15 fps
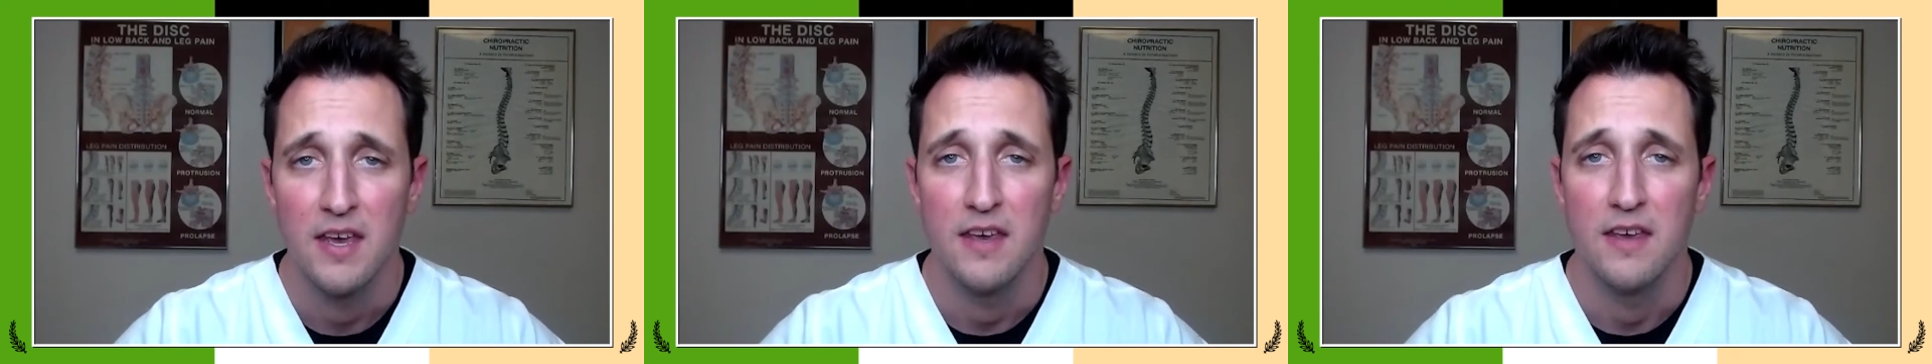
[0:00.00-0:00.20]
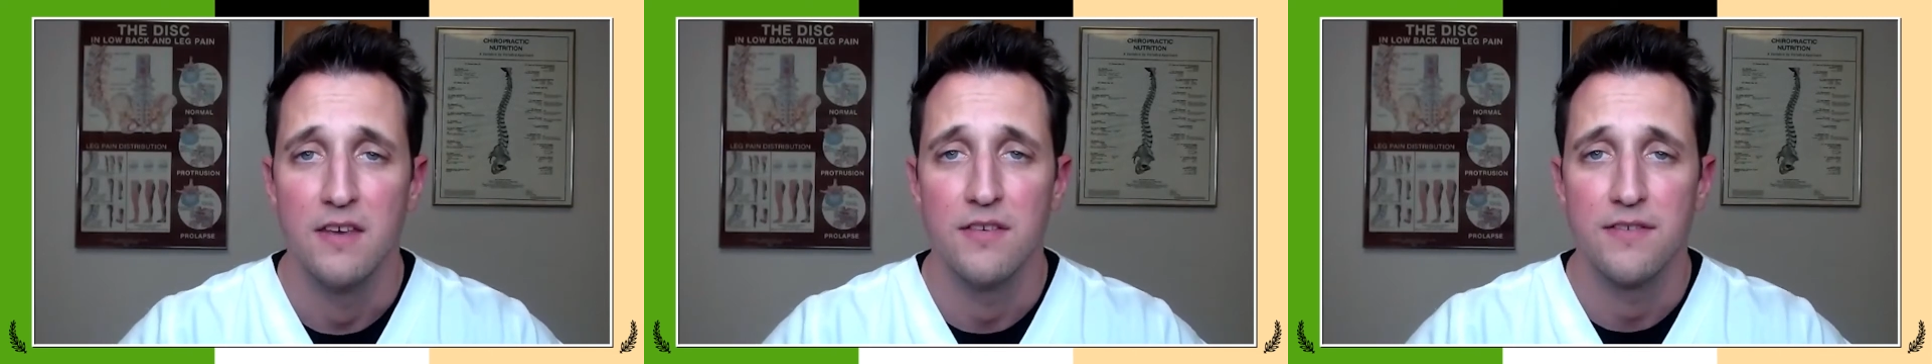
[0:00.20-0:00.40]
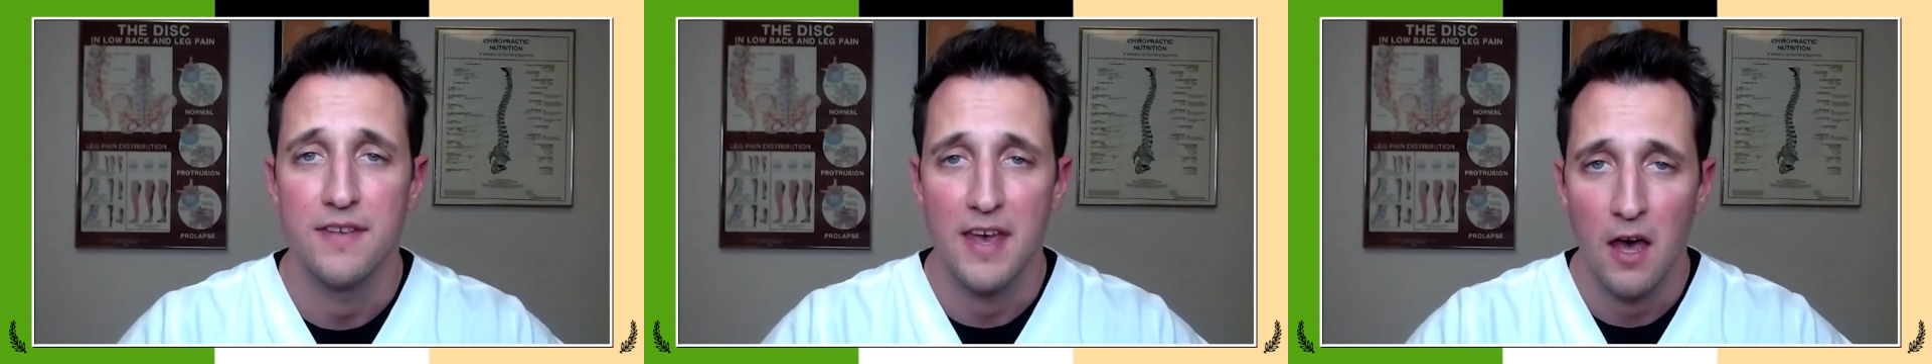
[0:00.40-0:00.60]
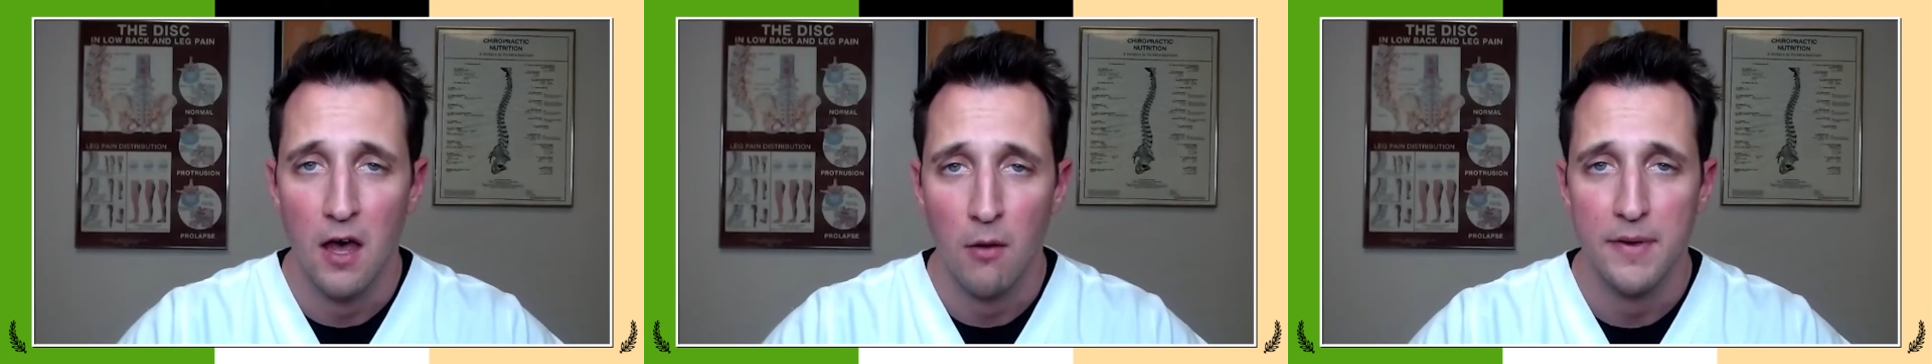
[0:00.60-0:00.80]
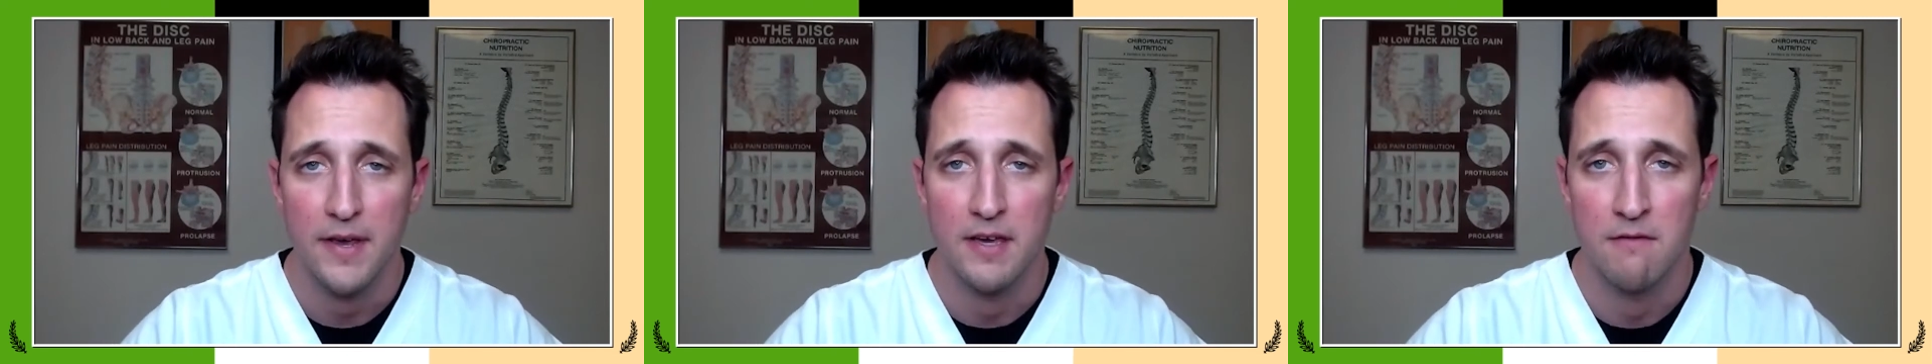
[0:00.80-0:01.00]
is to
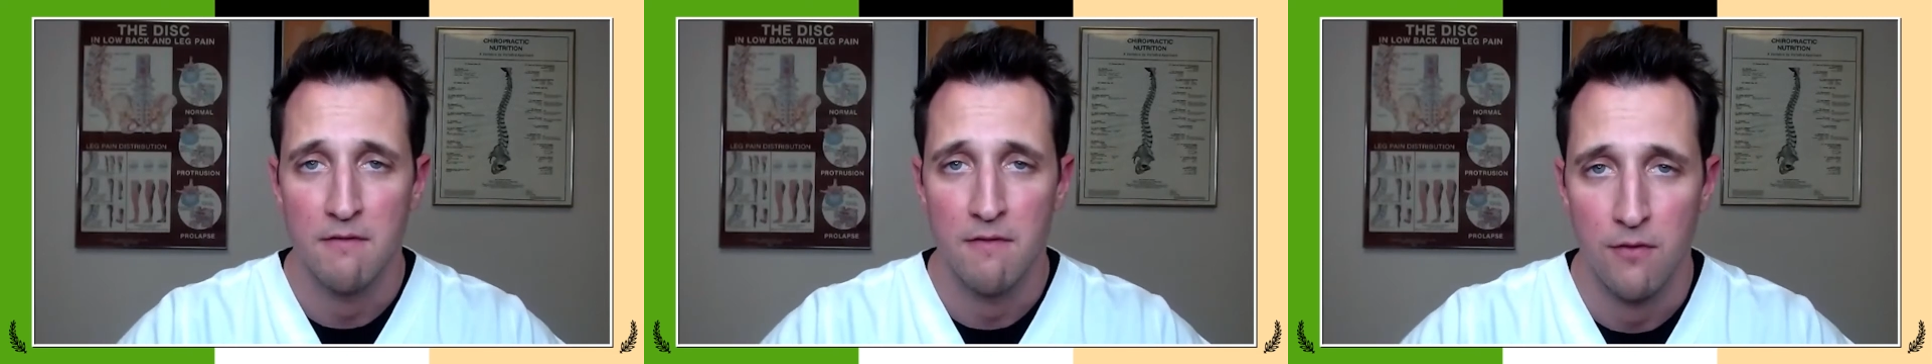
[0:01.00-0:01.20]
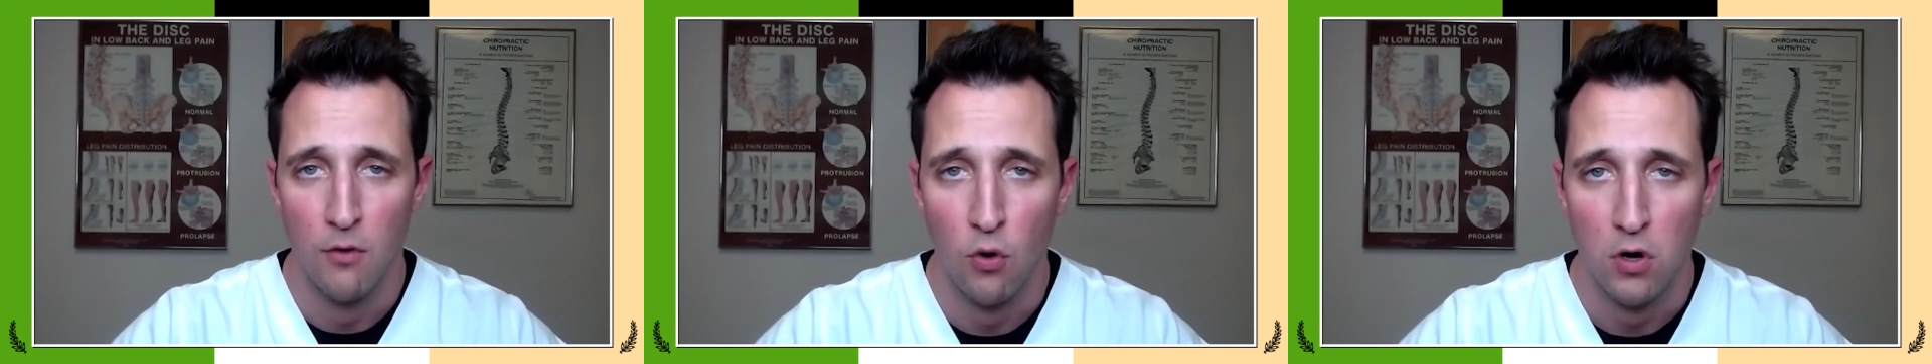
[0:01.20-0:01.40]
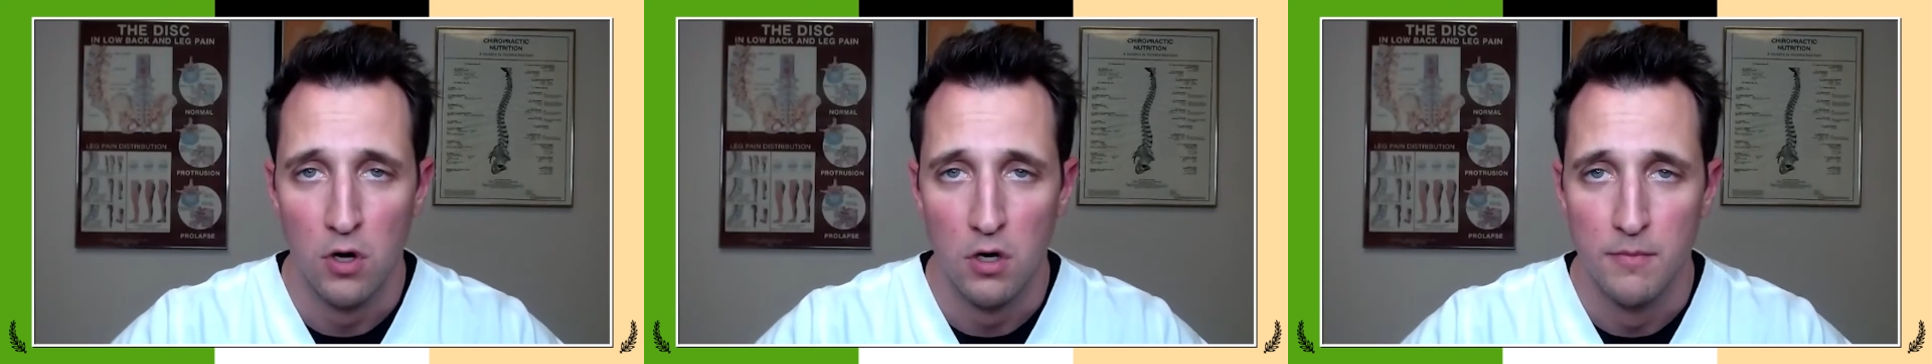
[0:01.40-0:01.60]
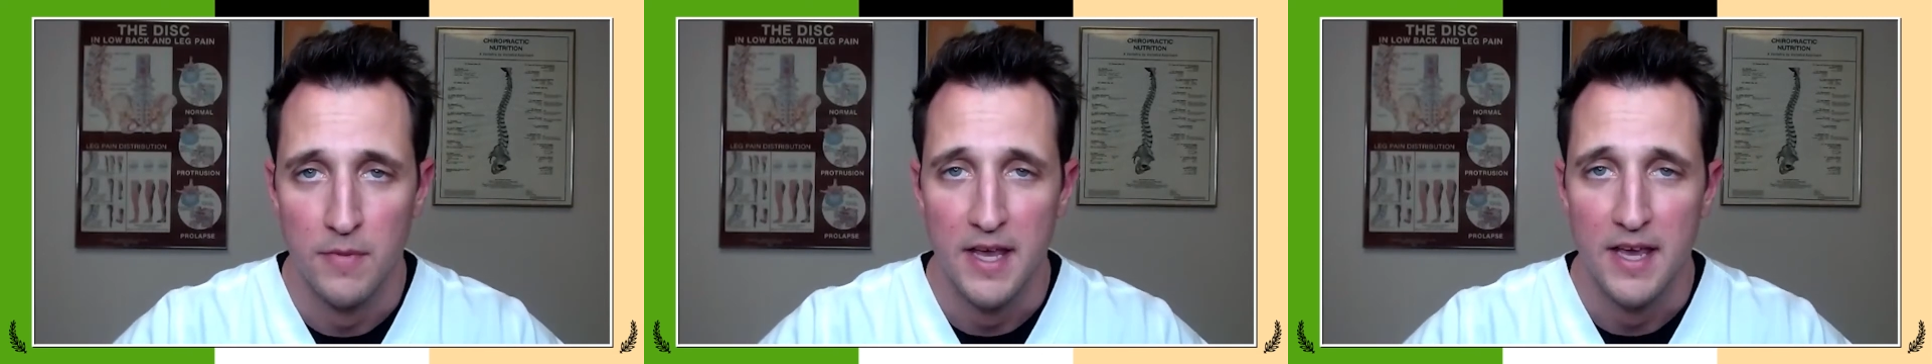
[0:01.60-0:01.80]
help inform.